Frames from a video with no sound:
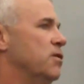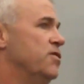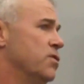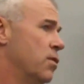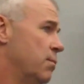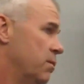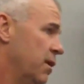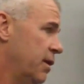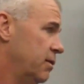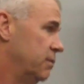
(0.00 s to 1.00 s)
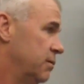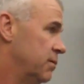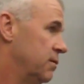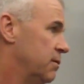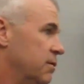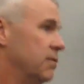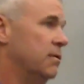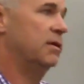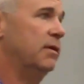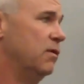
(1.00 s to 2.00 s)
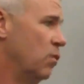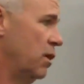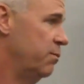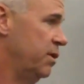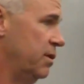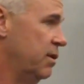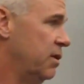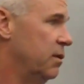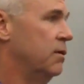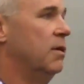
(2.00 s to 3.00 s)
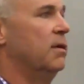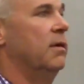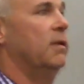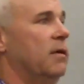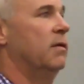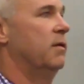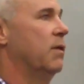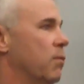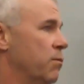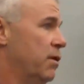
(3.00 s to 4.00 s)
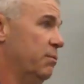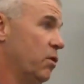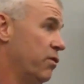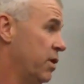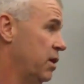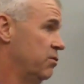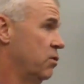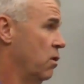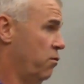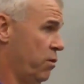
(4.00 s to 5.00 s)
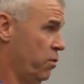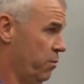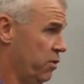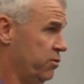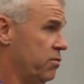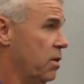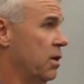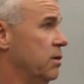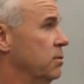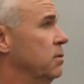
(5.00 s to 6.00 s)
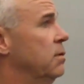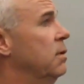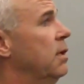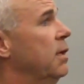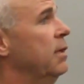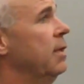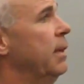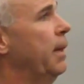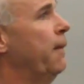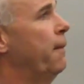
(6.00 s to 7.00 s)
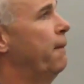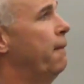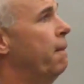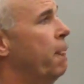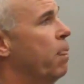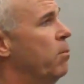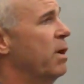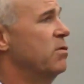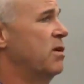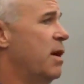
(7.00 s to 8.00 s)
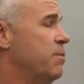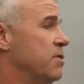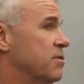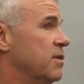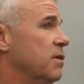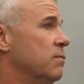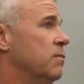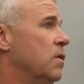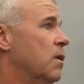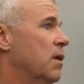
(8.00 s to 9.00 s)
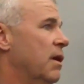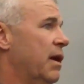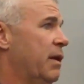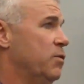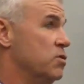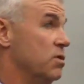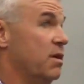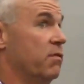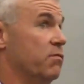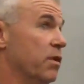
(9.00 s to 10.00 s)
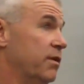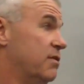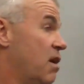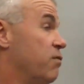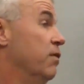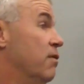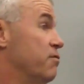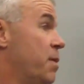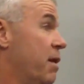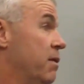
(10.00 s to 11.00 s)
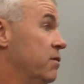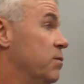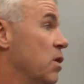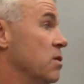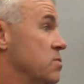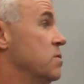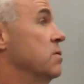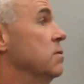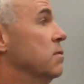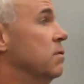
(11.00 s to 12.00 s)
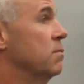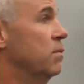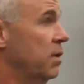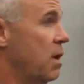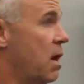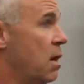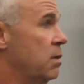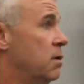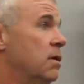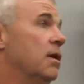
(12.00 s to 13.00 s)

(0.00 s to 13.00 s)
He showed up late. He didn't want to be there. They were, both he and his girlfriend were both strung out. And, uh, but I was happy to see him. And I'm usually a really tough love parent, to be honest with you. Really hard.